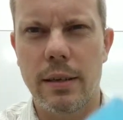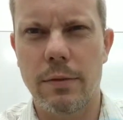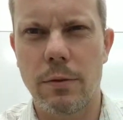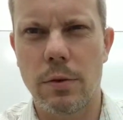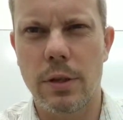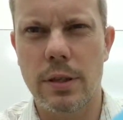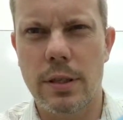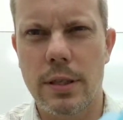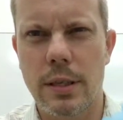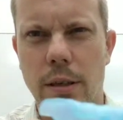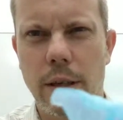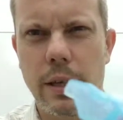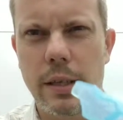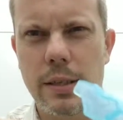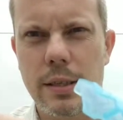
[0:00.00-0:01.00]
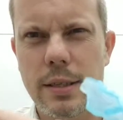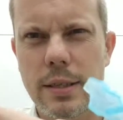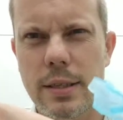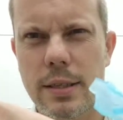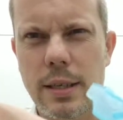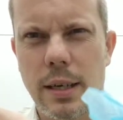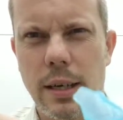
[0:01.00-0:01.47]
if you can see on the
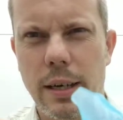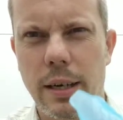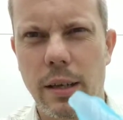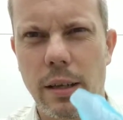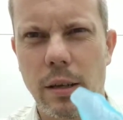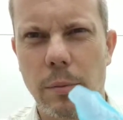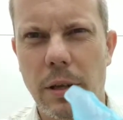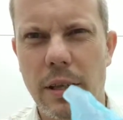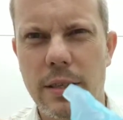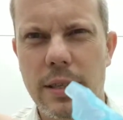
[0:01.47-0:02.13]
inside a little bit,